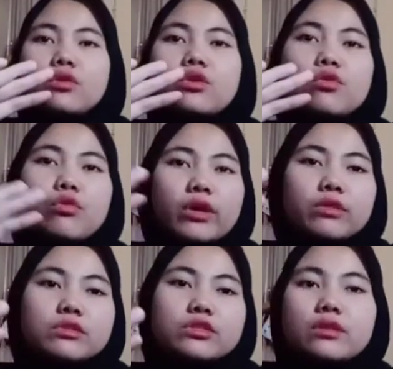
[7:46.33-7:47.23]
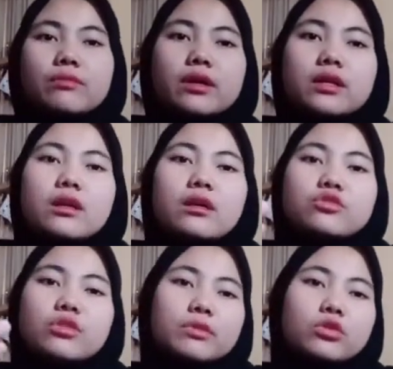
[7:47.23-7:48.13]
You greet with someone
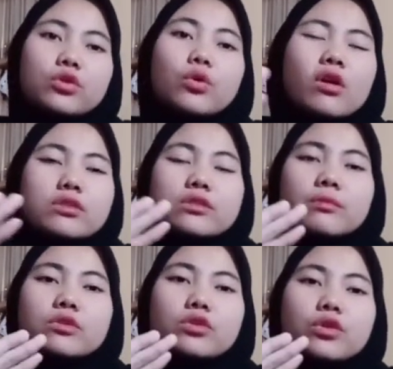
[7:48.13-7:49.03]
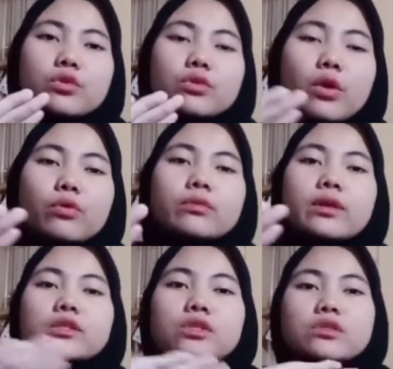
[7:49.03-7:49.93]
you or someone you know,
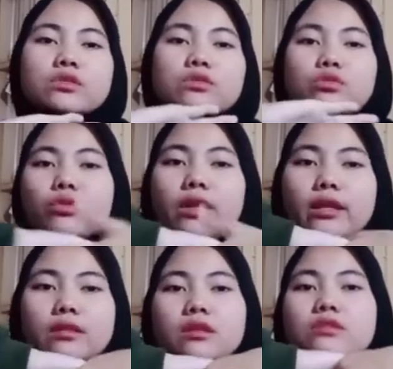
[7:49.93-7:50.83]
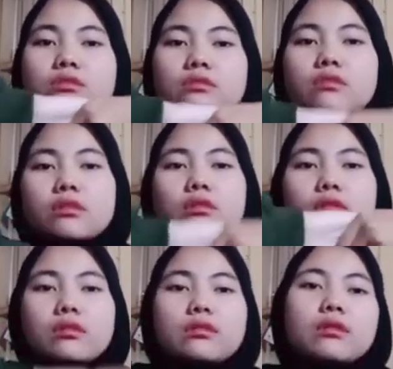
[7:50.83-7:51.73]
just do it like this,
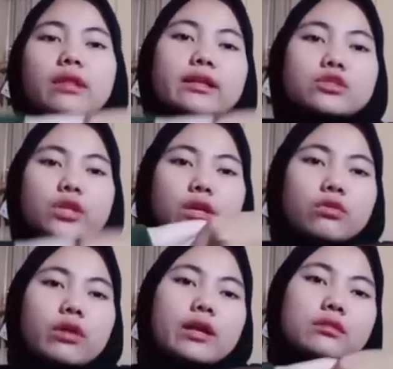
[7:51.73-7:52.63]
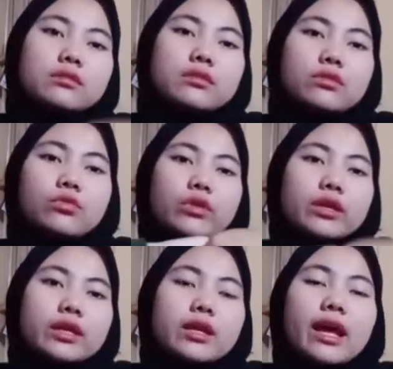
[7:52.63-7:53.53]
like shake your hand,
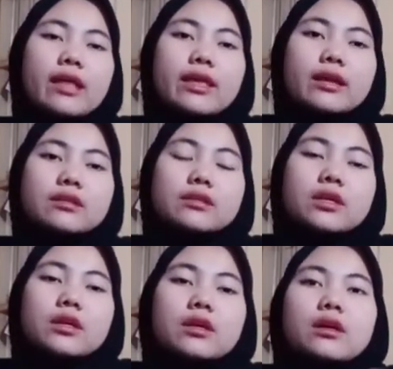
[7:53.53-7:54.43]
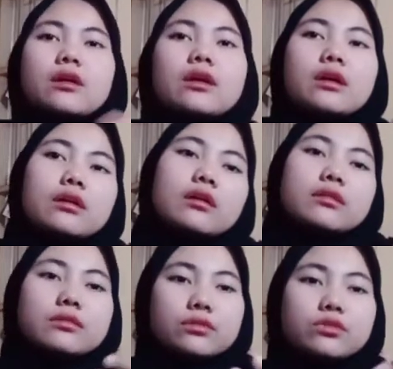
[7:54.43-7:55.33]
greeting, and then
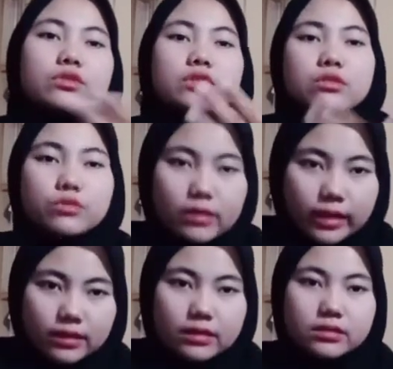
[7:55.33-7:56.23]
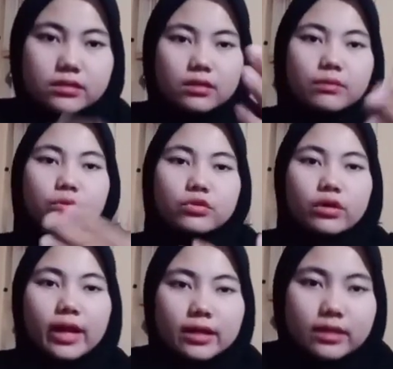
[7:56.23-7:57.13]
you just do it like this. Put
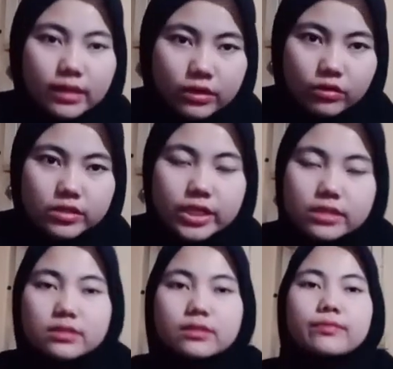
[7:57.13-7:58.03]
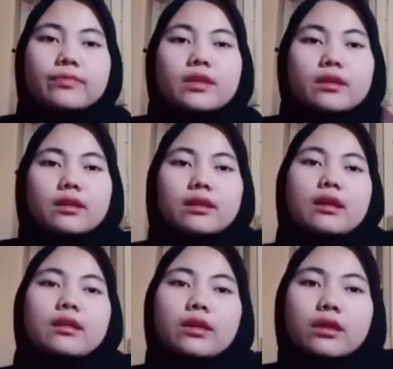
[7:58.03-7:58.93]
your hand in your chest,
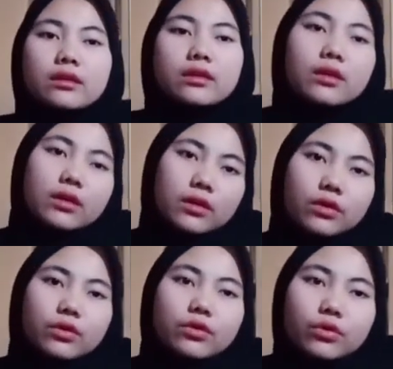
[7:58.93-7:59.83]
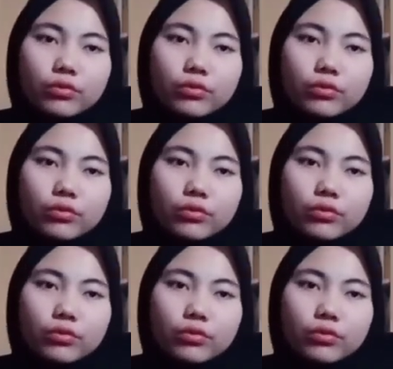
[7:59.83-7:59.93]
and then you